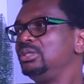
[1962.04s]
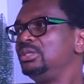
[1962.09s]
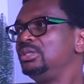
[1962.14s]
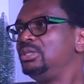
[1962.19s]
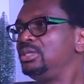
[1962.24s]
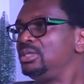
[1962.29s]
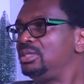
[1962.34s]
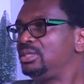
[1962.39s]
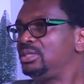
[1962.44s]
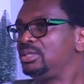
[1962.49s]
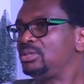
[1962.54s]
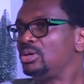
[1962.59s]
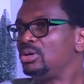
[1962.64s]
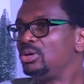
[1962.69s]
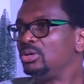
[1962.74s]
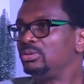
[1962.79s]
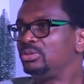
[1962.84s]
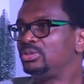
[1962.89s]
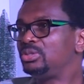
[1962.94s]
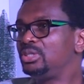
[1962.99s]
this
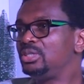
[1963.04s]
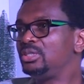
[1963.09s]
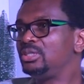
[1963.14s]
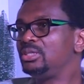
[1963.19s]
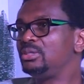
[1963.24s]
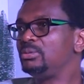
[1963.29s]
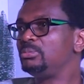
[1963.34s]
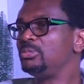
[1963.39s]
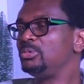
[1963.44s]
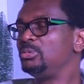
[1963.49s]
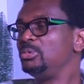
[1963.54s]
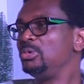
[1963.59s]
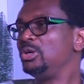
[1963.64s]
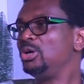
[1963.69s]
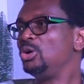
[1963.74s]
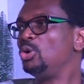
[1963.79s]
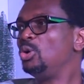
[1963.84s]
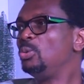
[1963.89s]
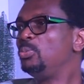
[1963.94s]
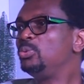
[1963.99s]
season
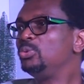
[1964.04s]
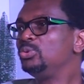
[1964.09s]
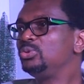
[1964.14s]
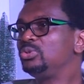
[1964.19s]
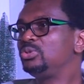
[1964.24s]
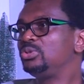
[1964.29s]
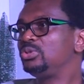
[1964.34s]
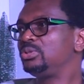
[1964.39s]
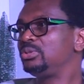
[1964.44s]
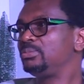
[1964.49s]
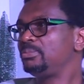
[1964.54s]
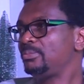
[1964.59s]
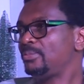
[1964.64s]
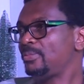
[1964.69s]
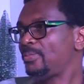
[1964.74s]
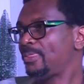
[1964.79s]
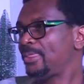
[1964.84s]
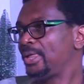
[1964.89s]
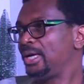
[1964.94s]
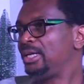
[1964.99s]
opens
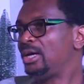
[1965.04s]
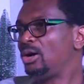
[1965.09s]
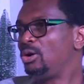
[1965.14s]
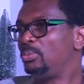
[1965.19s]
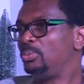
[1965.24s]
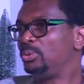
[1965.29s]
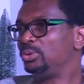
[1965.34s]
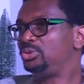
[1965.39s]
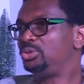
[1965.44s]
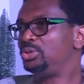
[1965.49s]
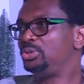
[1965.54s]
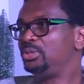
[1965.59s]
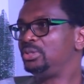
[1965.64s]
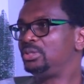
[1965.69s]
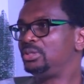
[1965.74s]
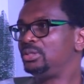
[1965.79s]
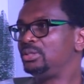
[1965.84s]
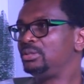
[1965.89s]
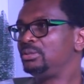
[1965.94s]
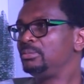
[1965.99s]
that
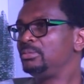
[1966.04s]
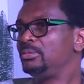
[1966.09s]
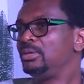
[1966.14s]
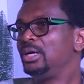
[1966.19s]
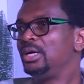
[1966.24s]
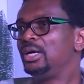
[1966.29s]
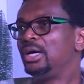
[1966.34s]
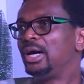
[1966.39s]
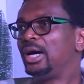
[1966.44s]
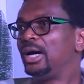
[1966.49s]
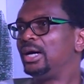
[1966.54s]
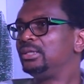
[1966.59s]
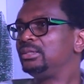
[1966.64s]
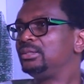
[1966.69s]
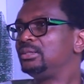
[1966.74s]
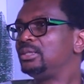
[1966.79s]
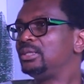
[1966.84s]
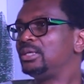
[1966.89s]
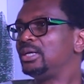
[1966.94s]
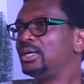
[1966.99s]
opportunity.
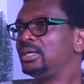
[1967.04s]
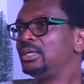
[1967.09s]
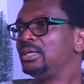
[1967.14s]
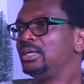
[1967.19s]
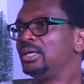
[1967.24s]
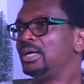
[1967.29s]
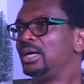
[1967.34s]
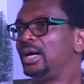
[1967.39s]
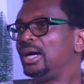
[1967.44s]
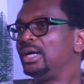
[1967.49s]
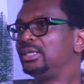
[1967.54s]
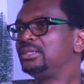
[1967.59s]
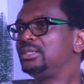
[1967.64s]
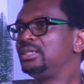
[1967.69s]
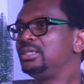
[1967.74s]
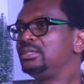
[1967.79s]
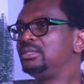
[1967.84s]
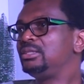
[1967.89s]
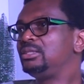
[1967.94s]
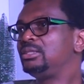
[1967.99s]
And I
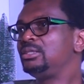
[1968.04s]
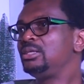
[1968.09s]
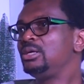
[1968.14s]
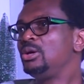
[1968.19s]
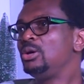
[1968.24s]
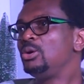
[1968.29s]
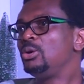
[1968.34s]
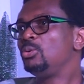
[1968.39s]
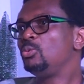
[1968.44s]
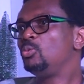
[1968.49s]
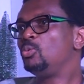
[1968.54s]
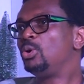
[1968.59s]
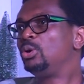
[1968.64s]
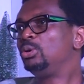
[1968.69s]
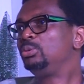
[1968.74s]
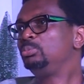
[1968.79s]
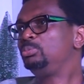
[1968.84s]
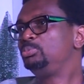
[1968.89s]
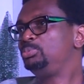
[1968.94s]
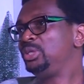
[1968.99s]
say it's
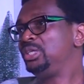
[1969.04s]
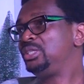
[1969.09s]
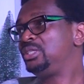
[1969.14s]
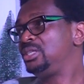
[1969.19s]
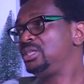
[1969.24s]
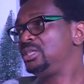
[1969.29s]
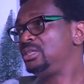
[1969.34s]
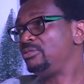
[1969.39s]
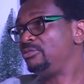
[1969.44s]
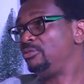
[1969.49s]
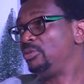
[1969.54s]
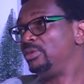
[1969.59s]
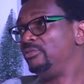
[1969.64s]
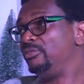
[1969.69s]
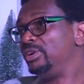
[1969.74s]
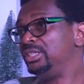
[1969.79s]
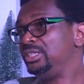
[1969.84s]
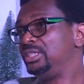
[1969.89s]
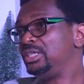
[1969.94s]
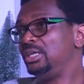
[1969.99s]
one big season for
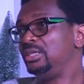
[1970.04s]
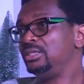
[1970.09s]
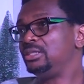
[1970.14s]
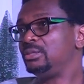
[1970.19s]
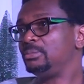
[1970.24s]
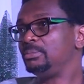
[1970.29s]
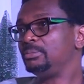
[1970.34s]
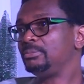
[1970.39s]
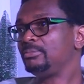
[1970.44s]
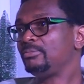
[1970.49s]
evangelism.